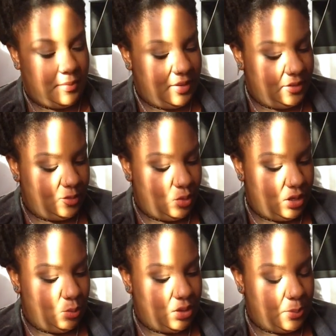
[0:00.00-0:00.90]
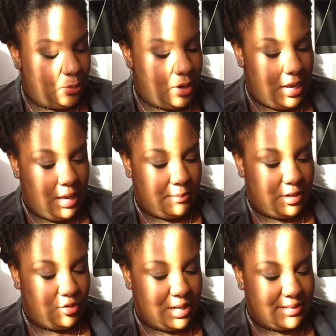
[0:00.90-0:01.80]
This is really, really pretty. I'm going
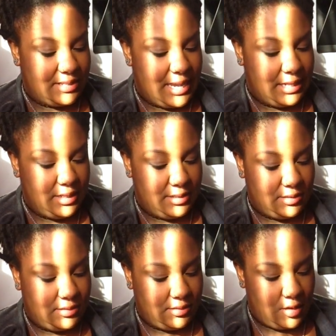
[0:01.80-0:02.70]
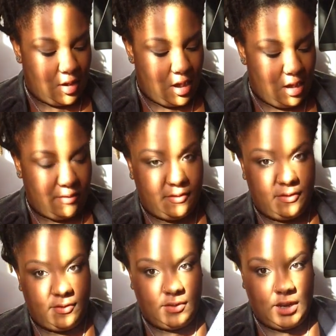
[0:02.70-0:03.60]
to try to slide this
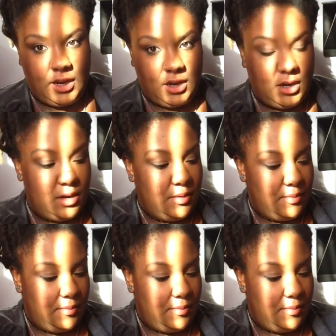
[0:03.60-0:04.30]
off here.